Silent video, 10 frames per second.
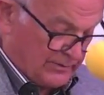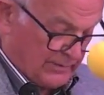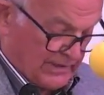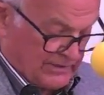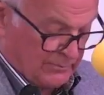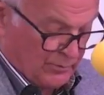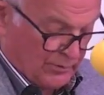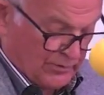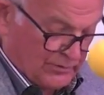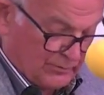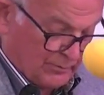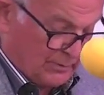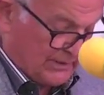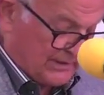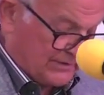my supporters were
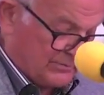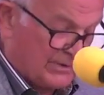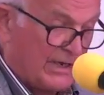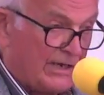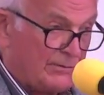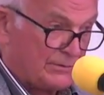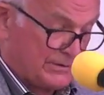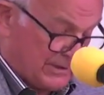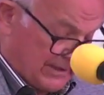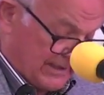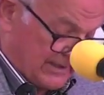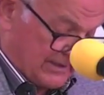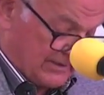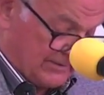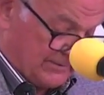pleased when I was
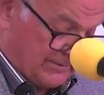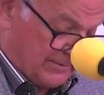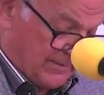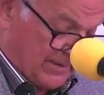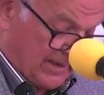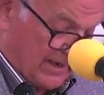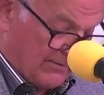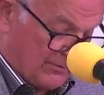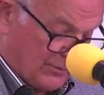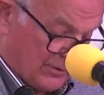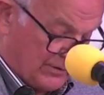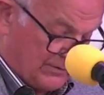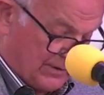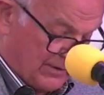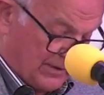elected. I, of course,
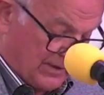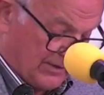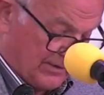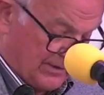felt honored and